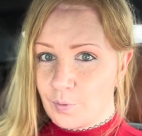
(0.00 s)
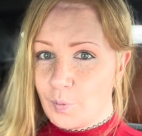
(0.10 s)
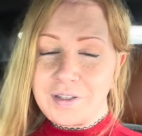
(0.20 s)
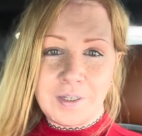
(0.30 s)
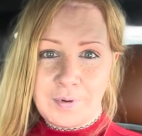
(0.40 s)

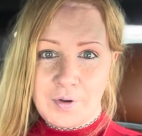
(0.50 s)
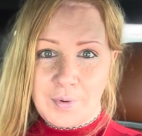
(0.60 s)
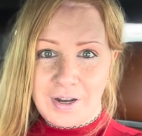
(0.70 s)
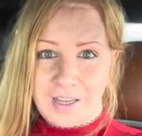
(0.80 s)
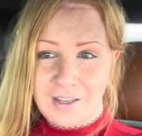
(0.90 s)
What's up,
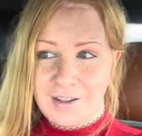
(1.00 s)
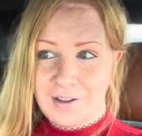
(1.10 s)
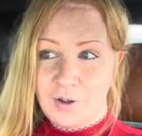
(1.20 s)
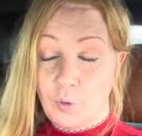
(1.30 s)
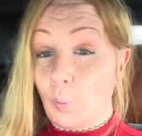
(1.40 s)
everybody?
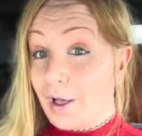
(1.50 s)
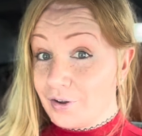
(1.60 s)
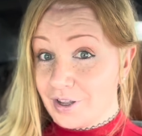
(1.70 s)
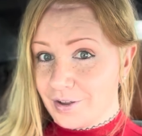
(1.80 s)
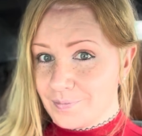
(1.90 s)

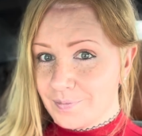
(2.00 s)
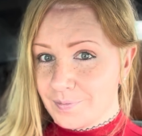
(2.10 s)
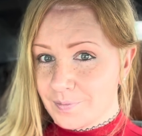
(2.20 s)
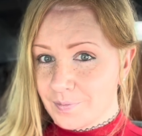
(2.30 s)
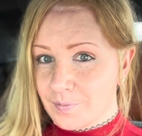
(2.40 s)
Welcome
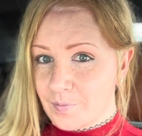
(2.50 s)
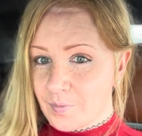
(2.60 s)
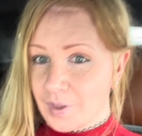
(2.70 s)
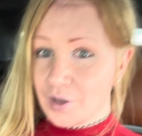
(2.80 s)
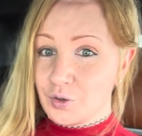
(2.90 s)

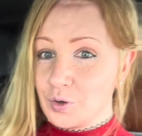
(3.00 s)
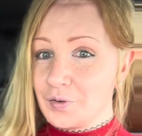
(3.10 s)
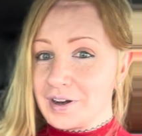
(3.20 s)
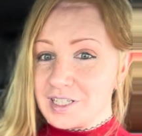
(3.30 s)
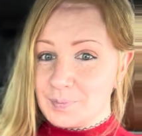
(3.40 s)
to a
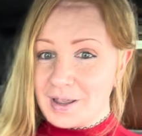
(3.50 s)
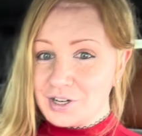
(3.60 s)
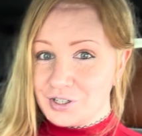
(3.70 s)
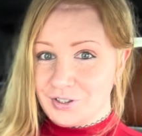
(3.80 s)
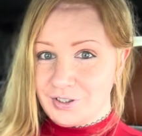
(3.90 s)
very
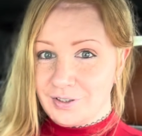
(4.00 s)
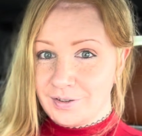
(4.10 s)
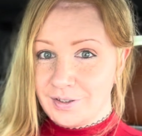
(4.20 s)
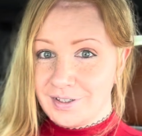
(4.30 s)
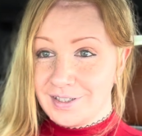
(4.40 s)
special
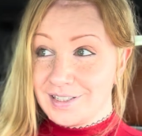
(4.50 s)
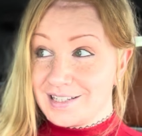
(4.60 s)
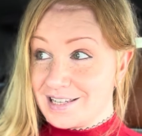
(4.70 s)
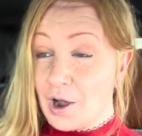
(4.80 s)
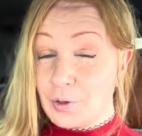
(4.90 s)

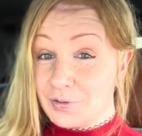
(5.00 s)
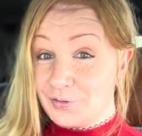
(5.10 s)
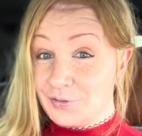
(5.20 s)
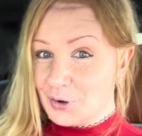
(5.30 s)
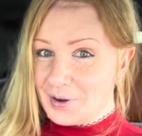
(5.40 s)
South
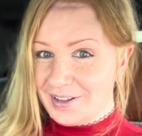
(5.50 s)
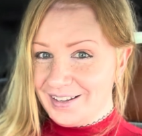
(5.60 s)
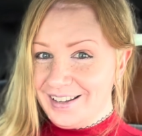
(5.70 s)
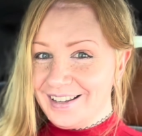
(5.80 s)
Florida